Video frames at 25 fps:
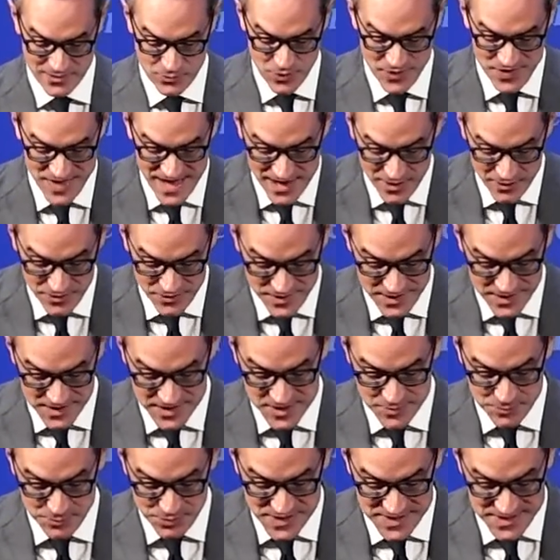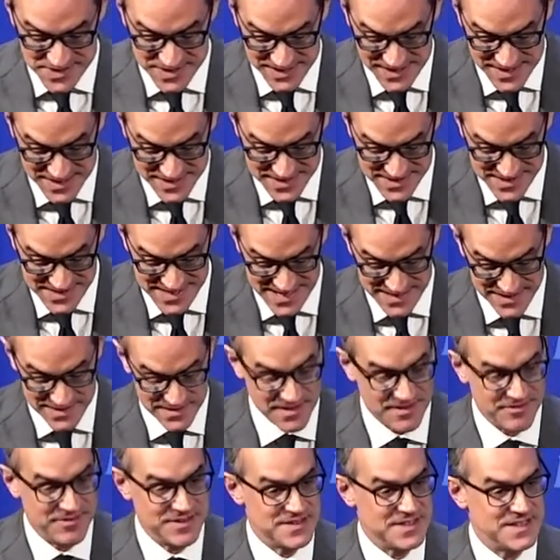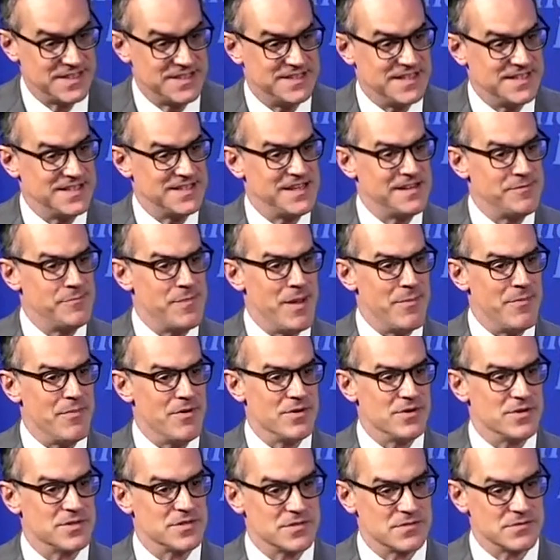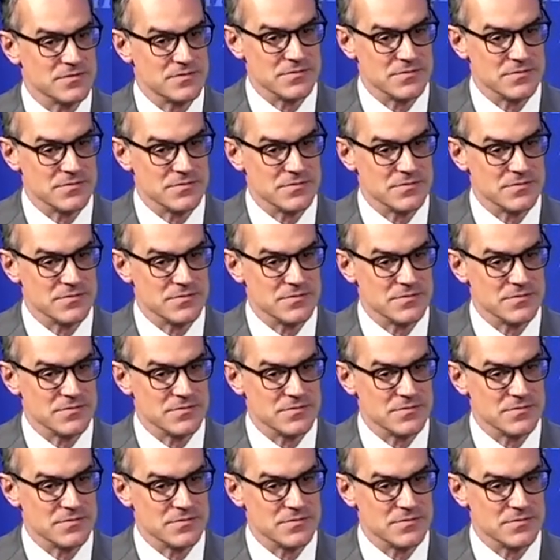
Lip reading: without the explicit consent of its existing members.